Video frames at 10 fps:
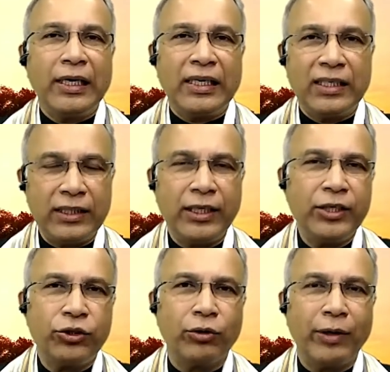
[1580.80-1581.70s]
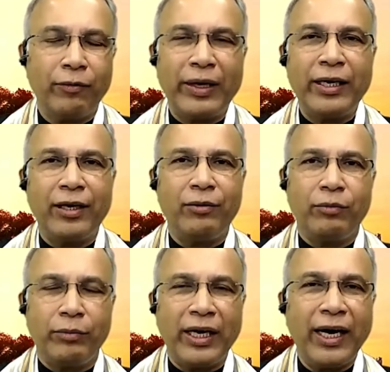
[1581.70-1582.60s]
Nitish to win in
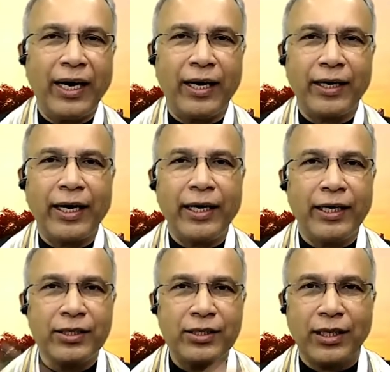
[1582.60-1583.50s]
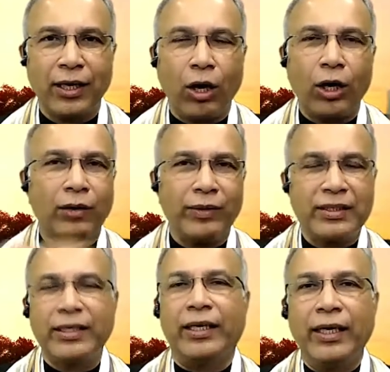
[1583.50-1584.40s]
Bihar, and his aura was
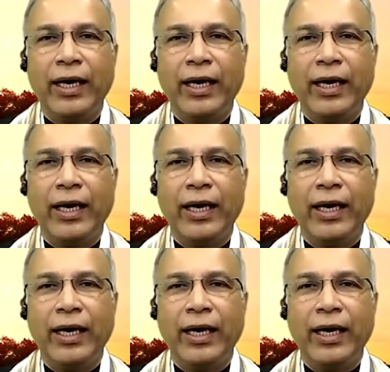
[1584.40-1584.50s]
set.